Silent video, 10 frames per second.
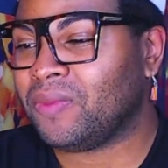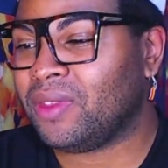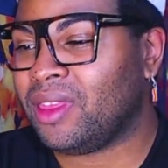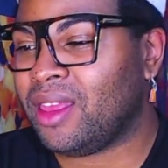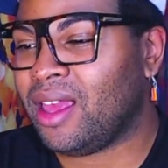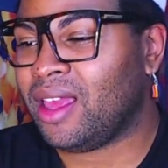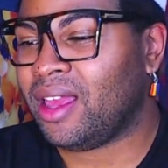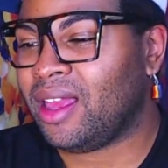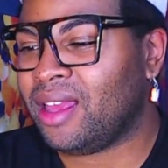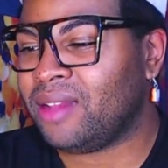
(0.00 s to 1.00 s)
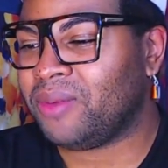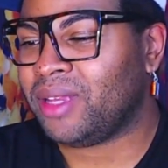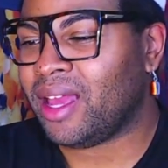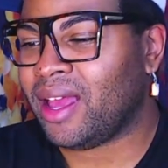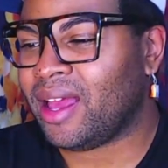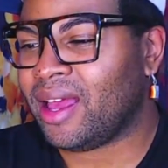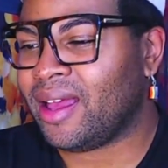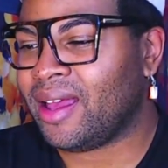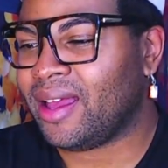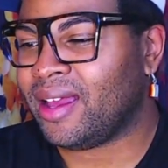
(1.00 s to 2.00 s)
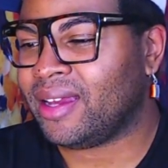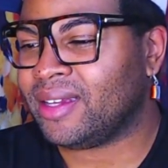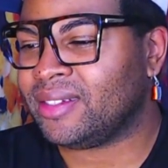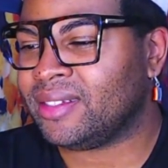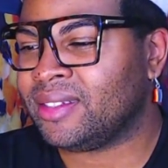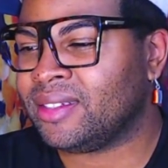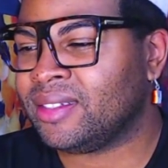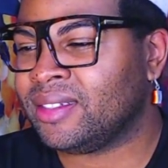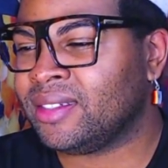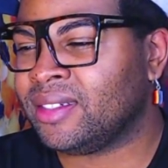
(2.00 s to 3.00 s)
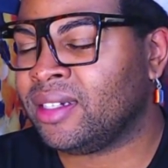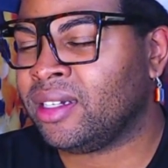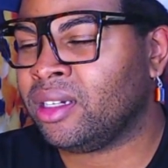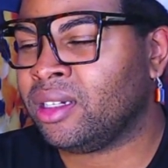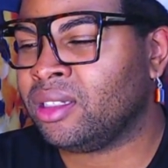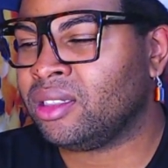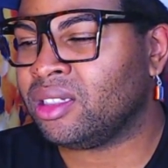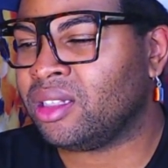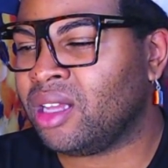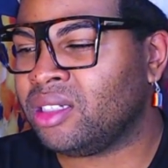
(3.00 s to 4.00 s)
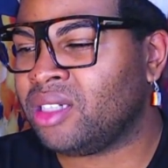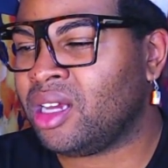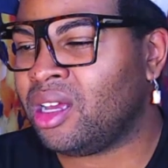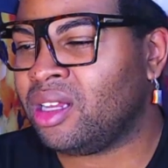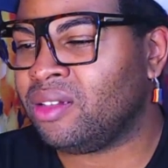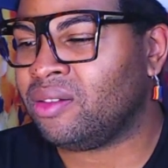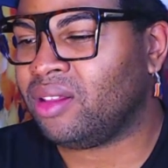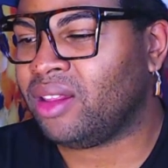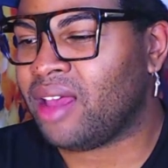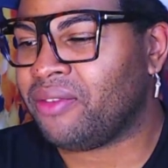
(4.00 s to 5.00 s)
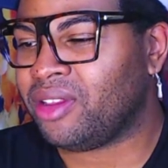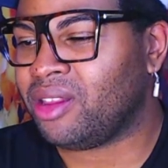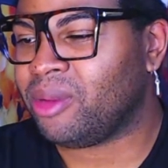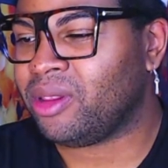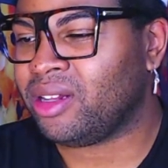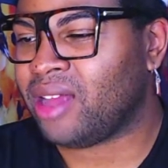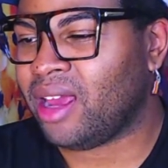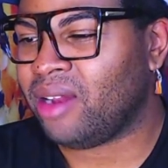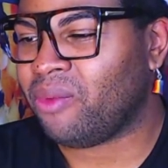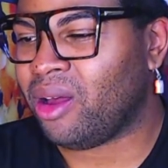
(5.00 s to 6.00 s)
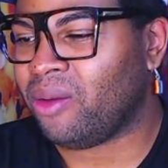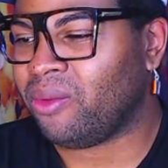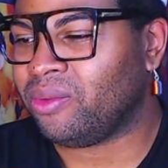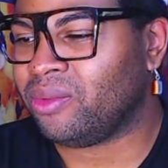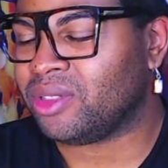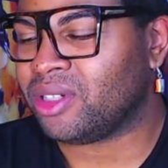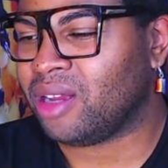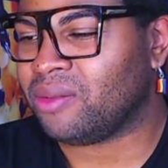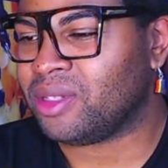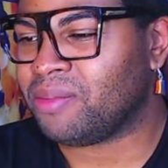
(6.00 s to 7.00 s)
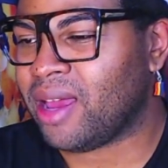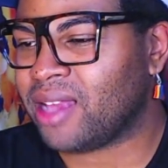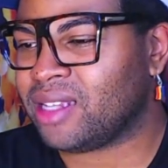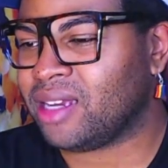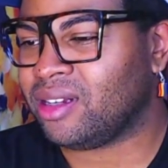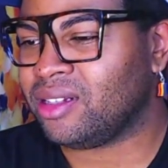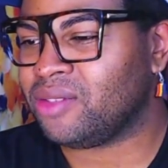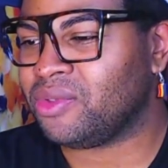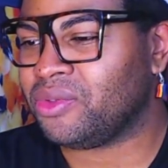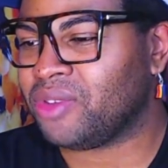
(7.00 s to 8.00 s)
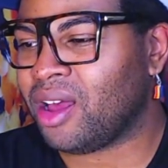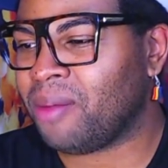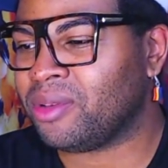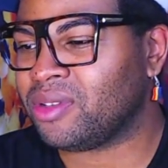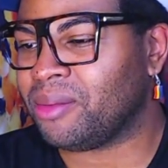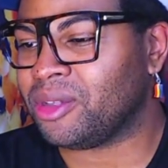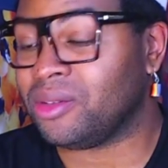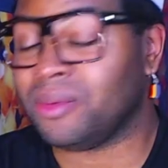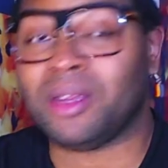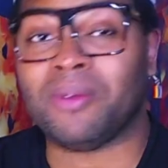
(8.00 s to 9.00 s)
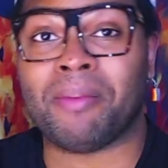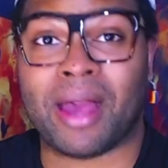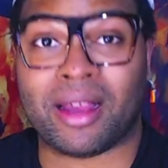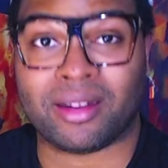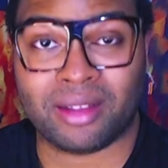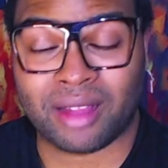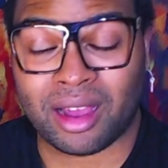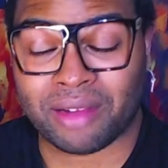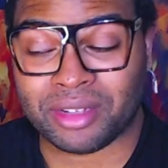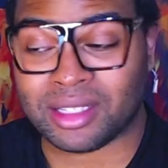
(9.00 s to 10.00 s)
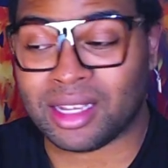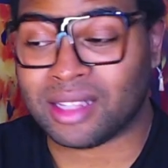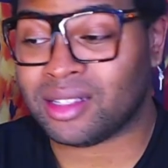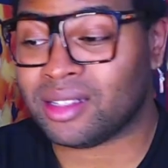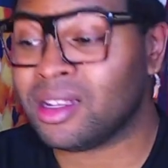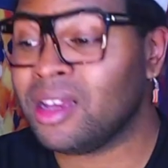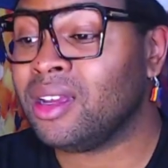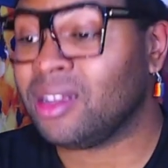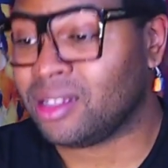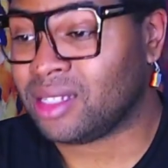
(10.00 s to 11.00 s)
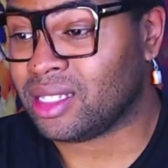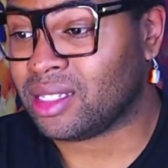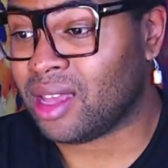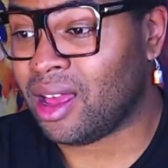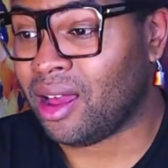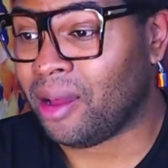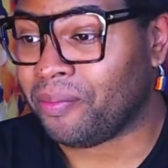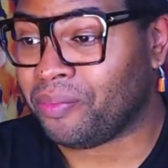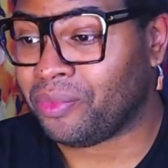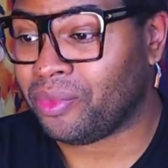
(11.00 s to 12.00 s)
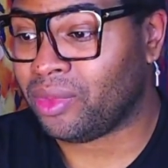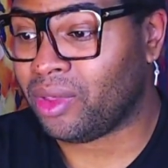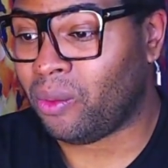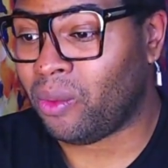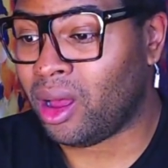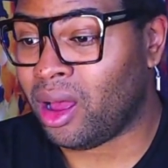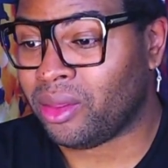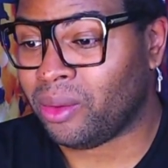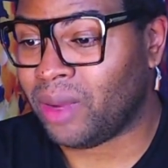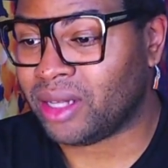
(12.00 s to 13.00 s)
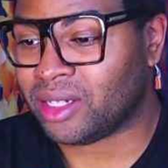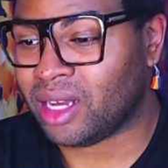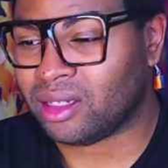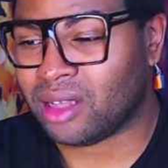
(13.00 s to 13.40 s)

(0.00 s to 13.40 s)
Then we had... Lan Zhan left in the middle of the night while Wuxian was passed out on his rooftop. So I'm assuming he went back to the cloud recesses because his the other Wen Chao,